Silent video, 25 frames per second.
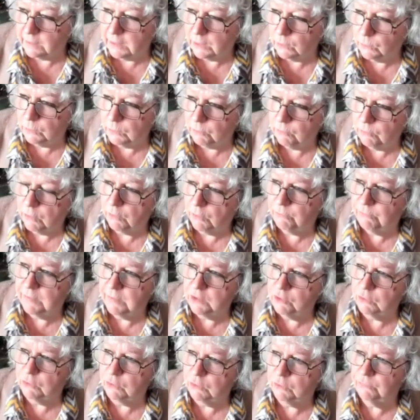I think we've got
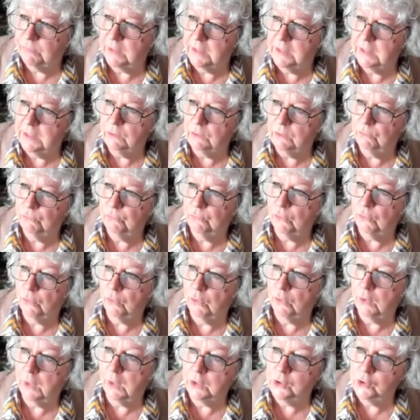federal funding
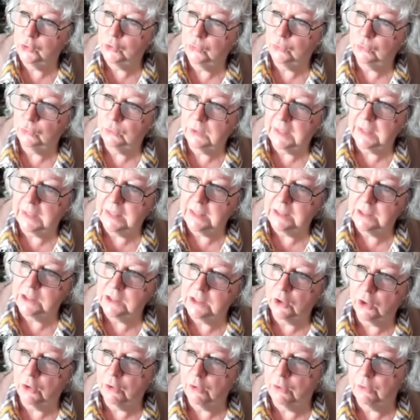for a toolkit
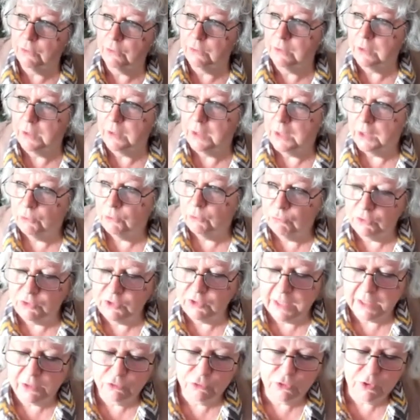on
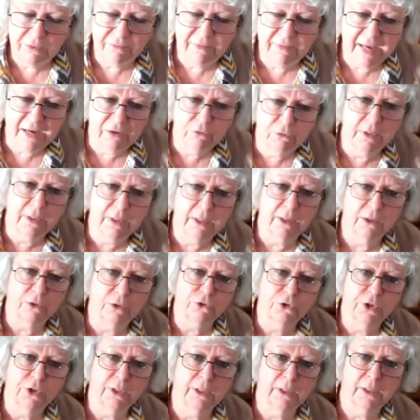regenerative
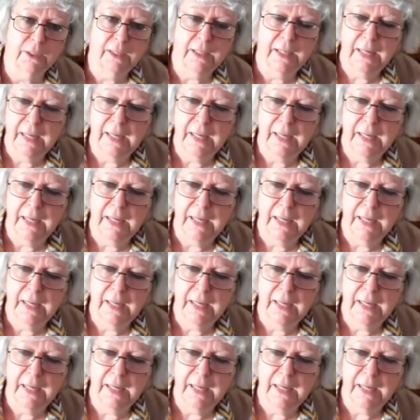agriculture.